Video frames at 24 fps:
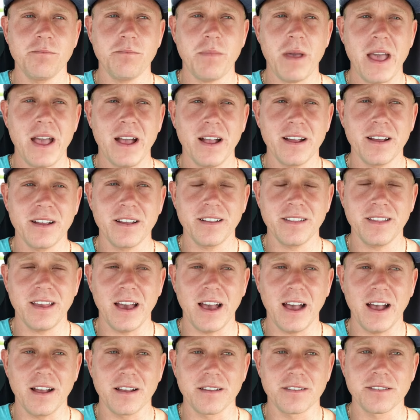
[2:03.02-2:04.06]
panic
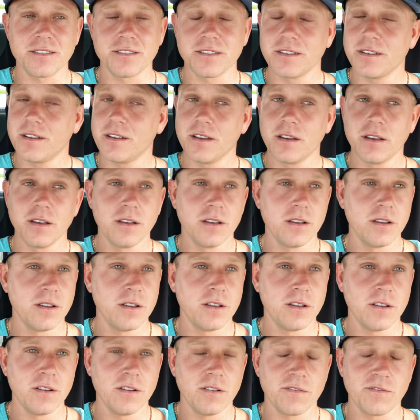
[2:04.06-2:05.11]
attacks
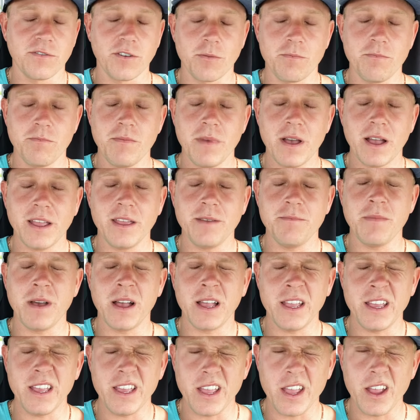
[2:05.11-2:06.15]
for
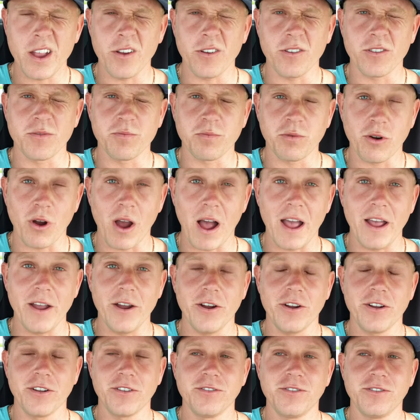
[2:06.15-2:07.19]
many years
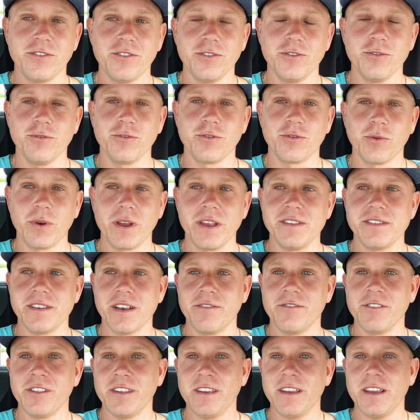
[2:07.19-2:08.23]
prior to
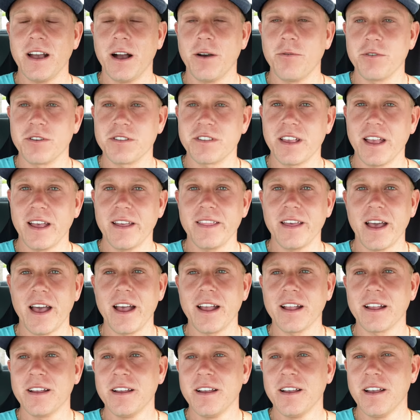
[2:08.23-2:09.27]
2017. I would say that
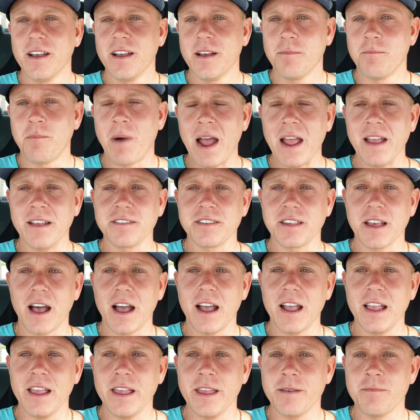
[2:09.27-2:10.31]
my
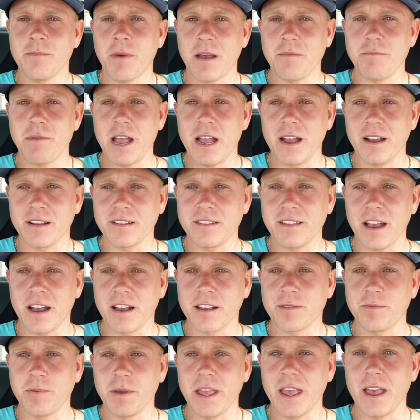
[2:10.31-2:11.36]
anxiety and my panic attacks
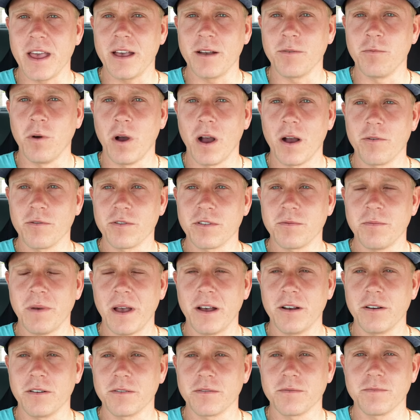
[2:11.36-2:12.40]
began when I was
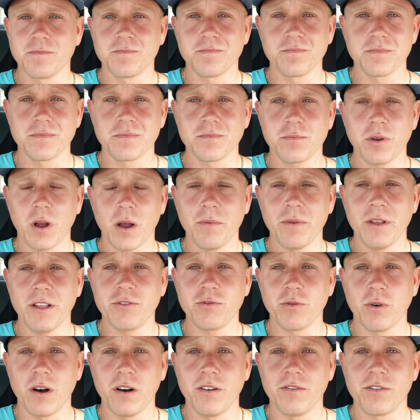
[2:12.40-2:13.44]
about probably
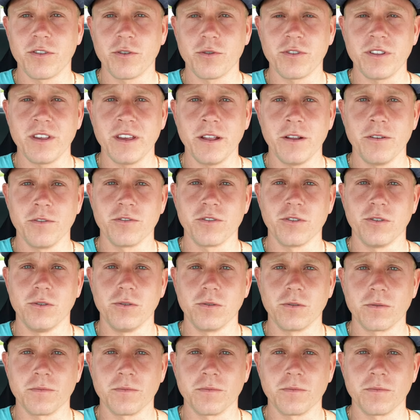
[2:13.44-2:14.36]
12, 13 years old,